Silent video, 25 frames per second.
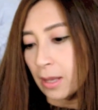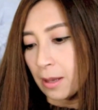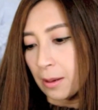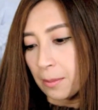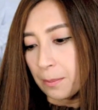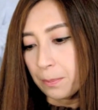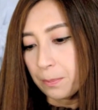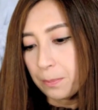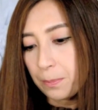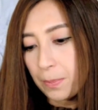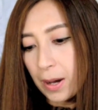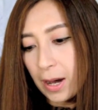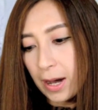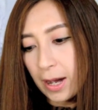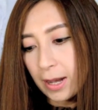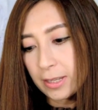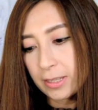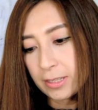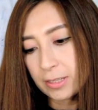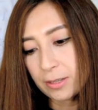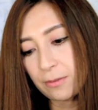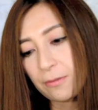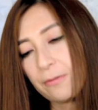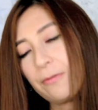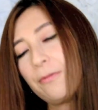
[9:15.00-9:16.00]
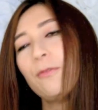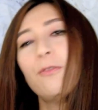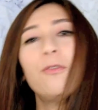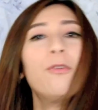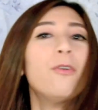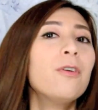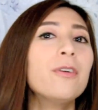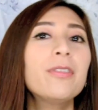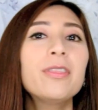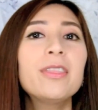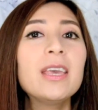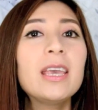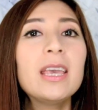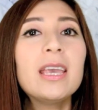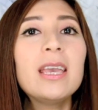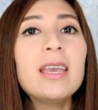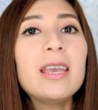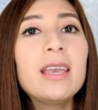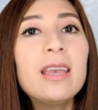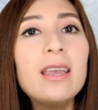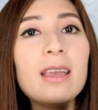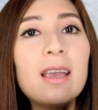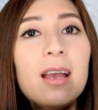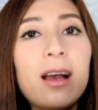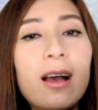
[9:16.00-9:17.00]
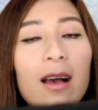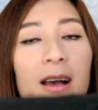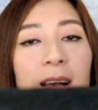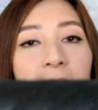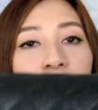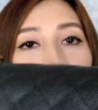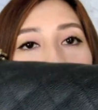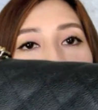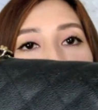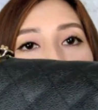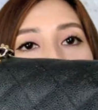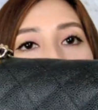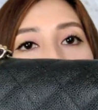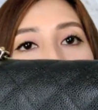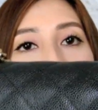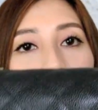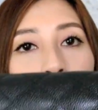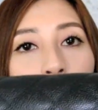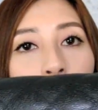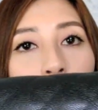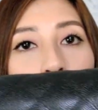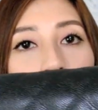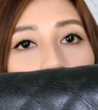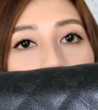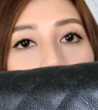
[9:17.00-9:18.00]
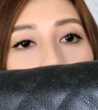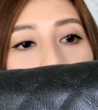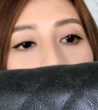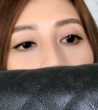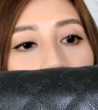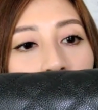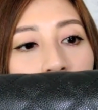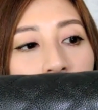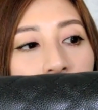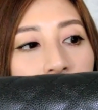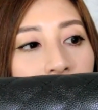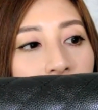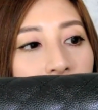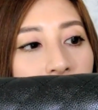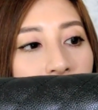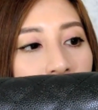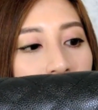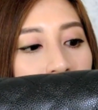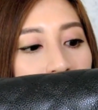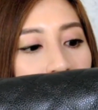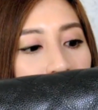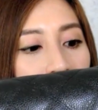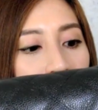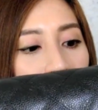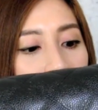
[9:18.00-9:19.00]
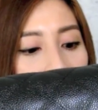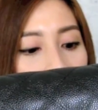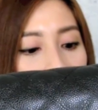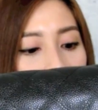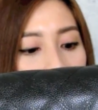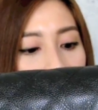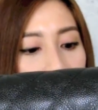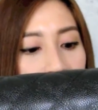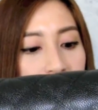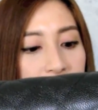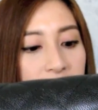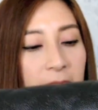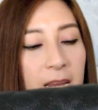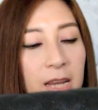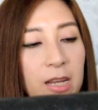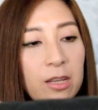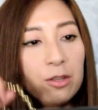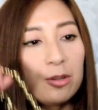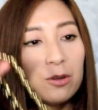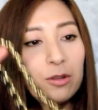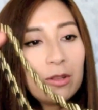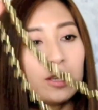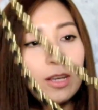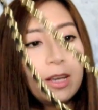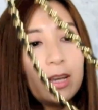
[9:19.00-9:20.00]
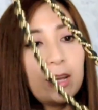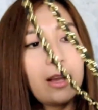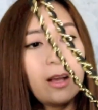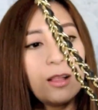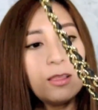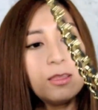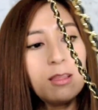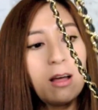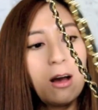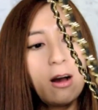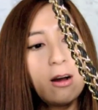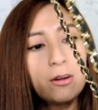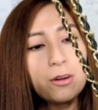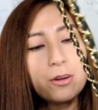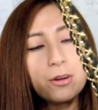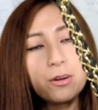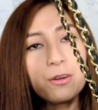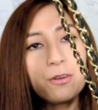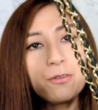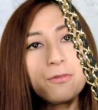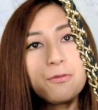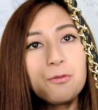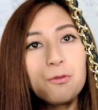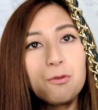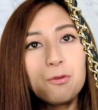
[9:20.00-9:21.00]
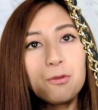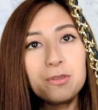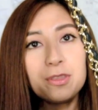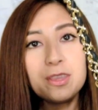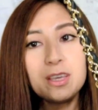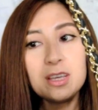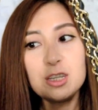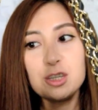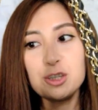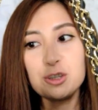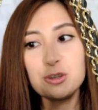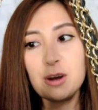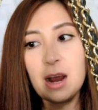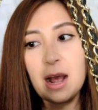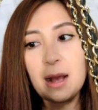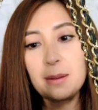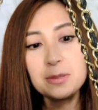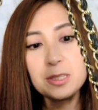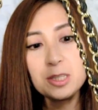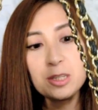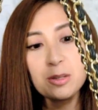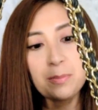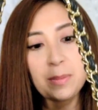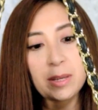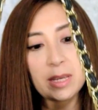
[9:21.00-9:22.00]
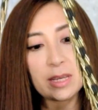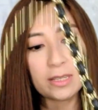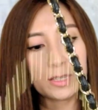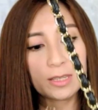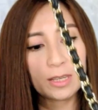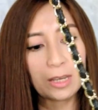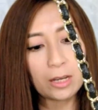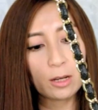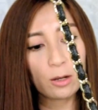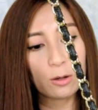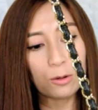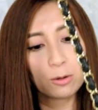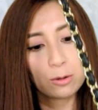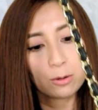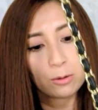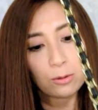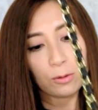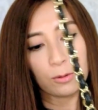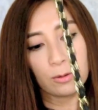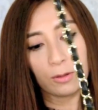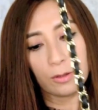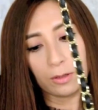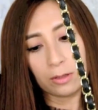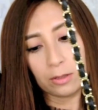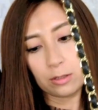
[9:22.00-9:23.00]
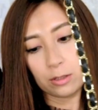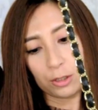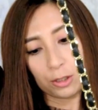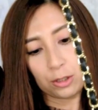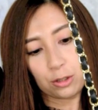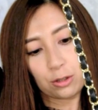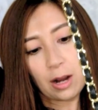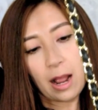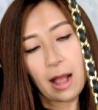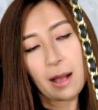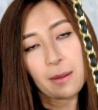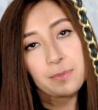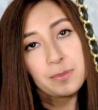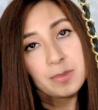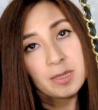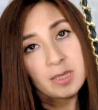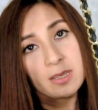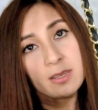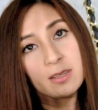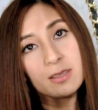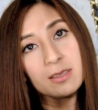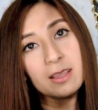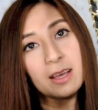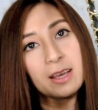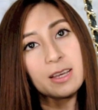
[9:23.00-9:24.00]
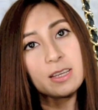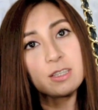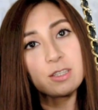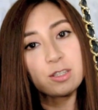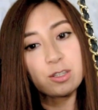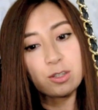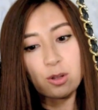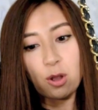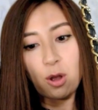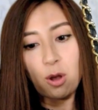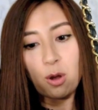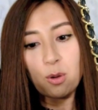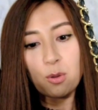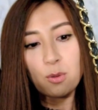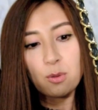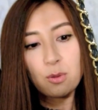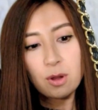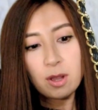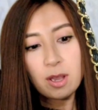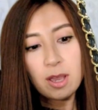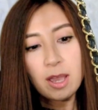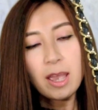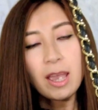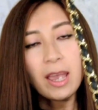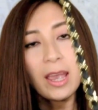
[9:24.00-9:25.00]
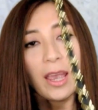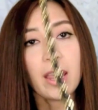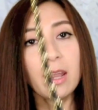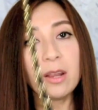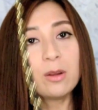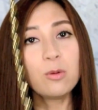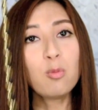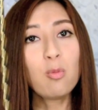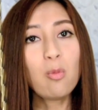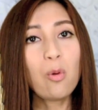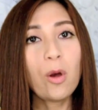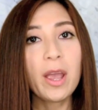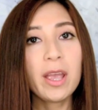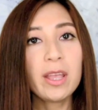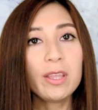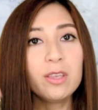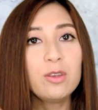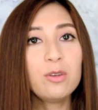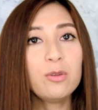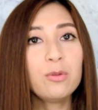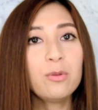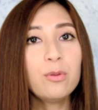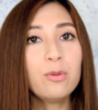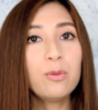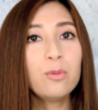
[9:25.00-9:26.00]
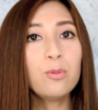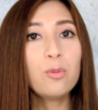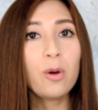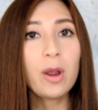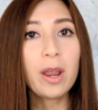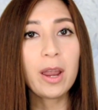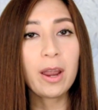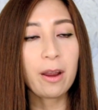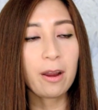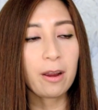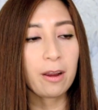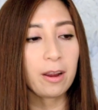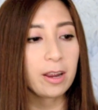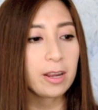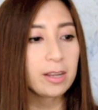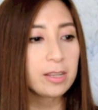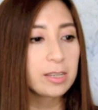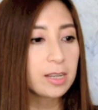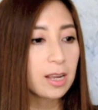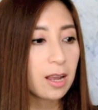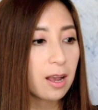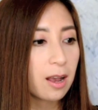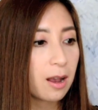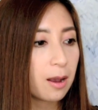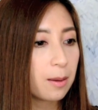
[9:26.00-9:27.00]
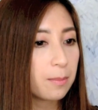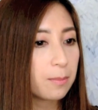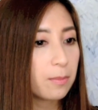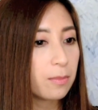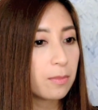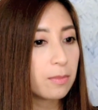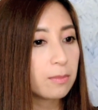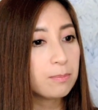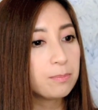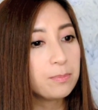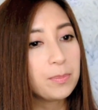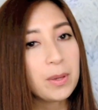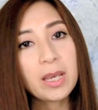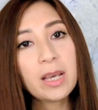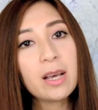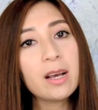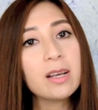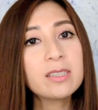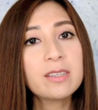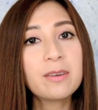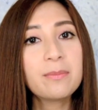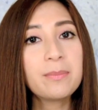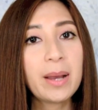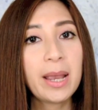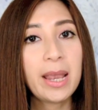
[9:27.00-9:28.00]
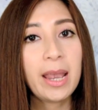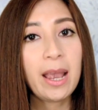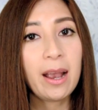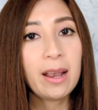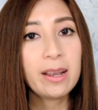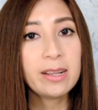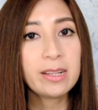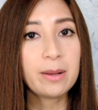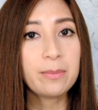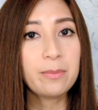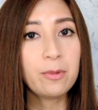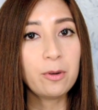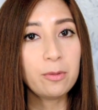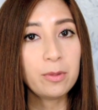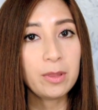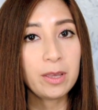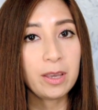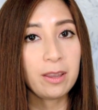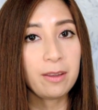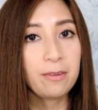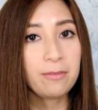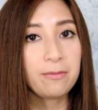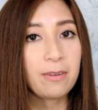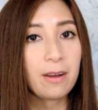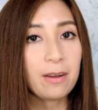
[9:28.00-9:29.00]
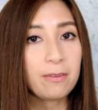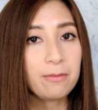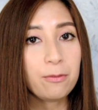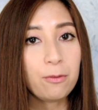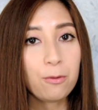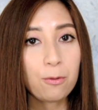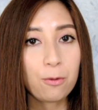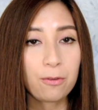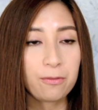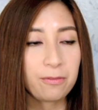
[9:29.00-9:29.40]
but for the jumbo it is substantially longer for the straps to be single straps like so and when you wear it um, because of my height I'm only 5'4 or